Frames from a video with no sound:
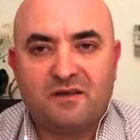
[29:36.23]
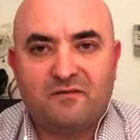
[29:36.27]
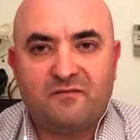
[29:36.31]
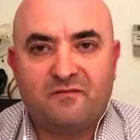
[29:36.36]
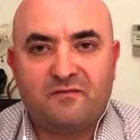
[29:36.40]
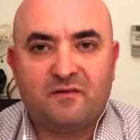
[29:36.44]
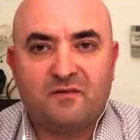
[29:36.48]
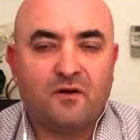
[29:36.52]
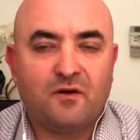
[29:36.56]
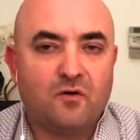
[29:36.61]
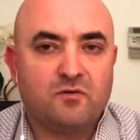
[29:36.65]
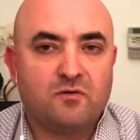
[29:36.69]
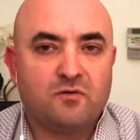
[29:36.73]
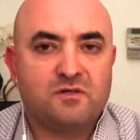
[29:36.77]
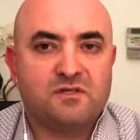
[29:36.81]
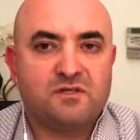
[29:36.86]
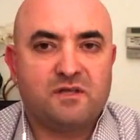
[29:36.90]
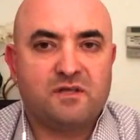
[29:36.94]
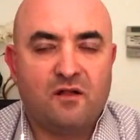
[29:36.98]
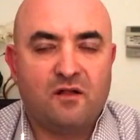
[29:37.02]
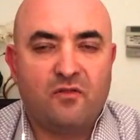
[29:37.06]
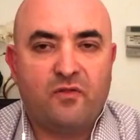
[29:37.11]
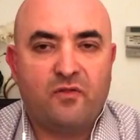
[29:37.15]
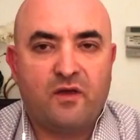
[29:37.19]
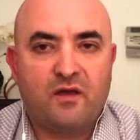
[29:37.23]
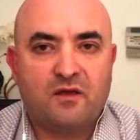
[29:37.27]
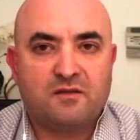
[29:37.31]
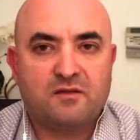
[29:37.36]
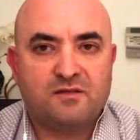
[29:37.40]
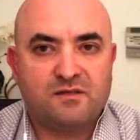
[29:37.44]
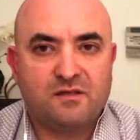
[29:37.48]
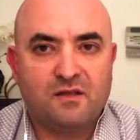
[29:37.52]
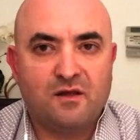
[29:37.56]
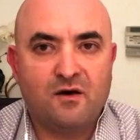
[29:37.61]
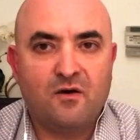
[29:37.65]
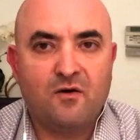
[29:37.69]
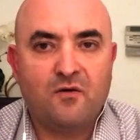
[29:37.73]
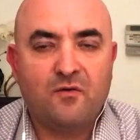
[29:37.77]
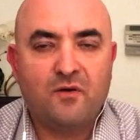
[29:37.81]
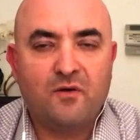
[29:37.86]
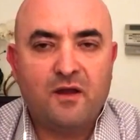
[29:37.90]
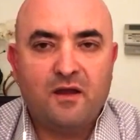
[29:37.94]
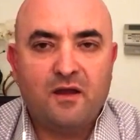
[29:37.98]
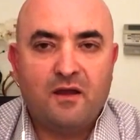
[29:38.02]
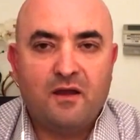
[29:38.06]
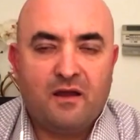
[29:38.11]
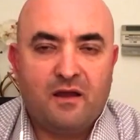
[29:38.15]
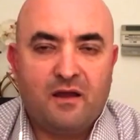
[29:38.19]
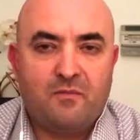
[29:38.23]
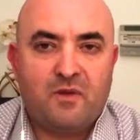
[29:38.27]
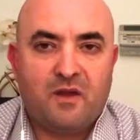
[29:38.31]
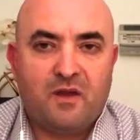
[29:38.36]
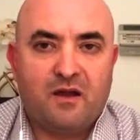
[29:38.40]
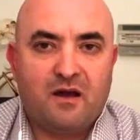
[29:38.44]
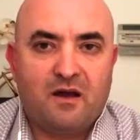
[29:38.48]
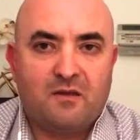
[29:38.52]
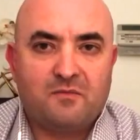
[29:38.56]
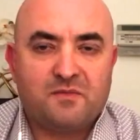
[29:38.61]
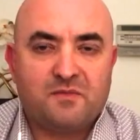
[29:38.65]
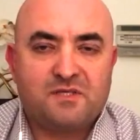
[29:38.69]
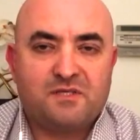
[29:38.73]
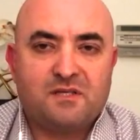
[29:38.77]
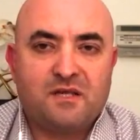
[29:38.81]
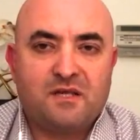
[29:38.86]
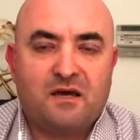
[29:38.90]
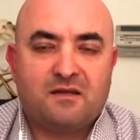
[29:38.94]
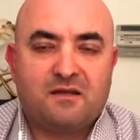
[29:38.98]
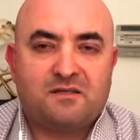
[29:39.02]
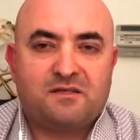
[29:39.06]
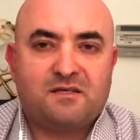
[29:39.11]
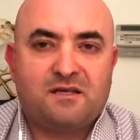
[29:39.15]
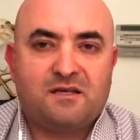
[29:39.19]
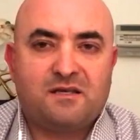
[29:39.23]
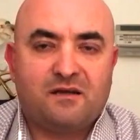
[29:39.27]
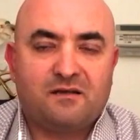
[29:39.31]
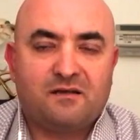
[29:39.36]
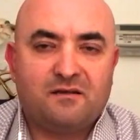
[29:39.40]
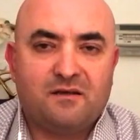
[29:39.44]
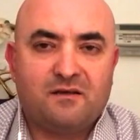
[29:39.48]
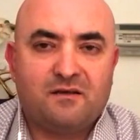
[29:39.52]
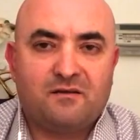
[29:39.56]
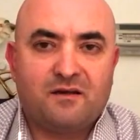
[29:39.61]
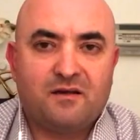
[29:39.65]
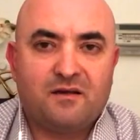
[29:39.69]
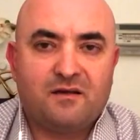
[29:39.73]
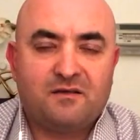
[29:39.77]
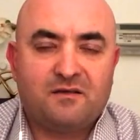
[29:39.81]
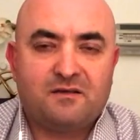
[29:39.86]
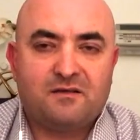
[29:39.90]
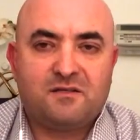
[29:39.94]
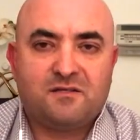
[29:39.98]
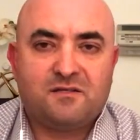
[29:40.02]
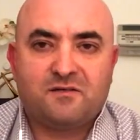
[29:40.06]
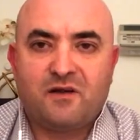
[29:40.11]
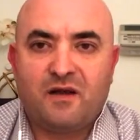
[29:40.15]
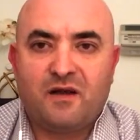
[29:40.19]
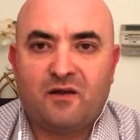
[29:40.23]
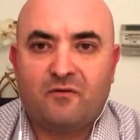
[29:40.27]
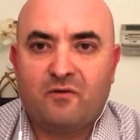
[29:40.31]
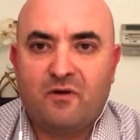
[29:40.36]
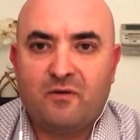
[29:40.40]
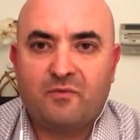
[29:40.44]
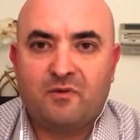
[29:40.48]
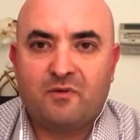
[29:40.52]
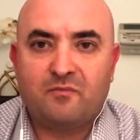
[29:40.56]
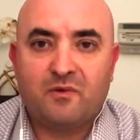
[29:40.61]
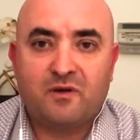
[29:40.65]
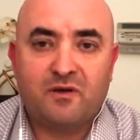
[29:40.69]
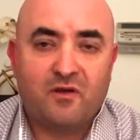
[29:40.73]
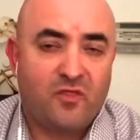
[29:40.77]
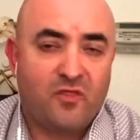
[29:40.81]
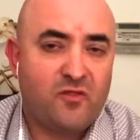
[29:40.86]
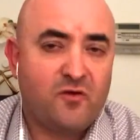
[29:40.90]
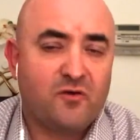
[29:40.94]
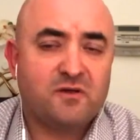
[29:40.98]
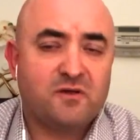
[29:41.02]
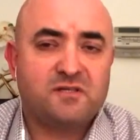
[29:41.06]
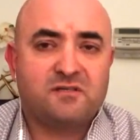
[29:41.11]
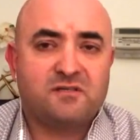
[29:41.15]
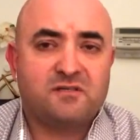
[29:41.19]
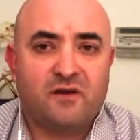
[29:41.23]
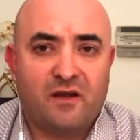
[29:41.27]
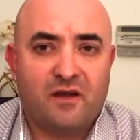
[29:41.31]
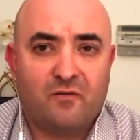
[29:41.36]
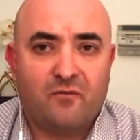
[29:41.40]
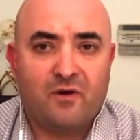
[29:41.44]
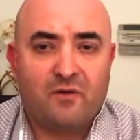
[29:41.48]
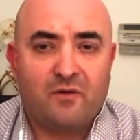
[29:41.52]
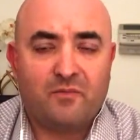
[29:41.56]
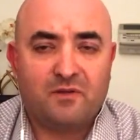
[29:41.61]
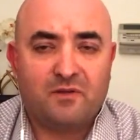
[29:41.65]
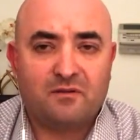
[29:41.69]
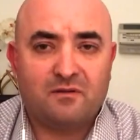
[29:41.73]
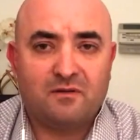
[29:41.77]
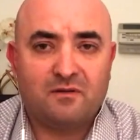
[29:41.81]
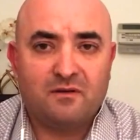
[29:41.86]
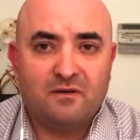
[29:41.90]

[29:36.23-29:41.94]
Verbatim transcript: If it goes stealthy and slow, it becomes not a secondary strike weapon, but a third strike weapon.